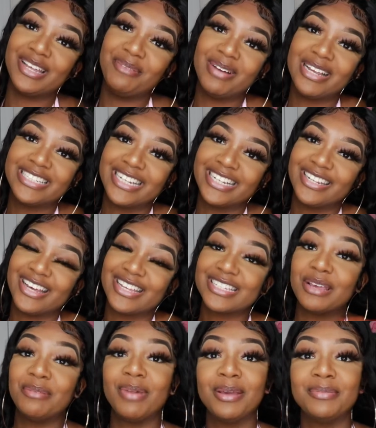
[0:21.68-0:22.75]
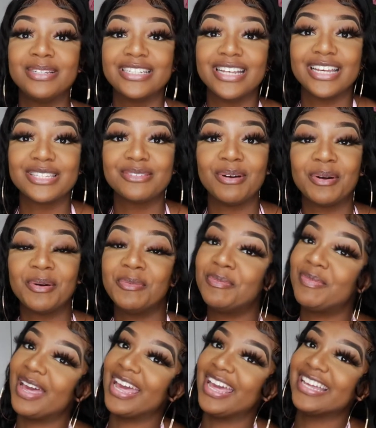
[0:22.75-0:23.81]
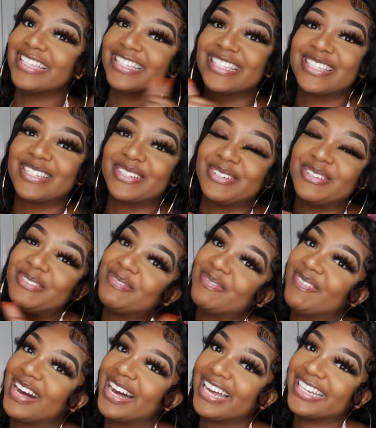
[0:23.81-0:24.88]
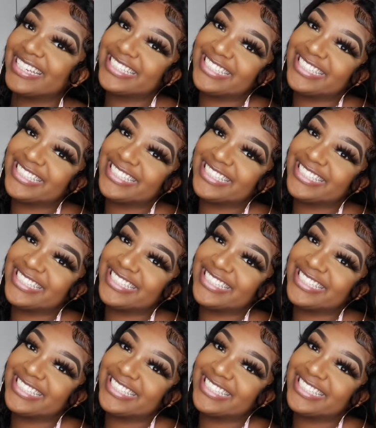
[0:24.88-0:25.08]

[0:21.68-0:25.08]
up, my J Dogs and Baby J's? Welcome back to my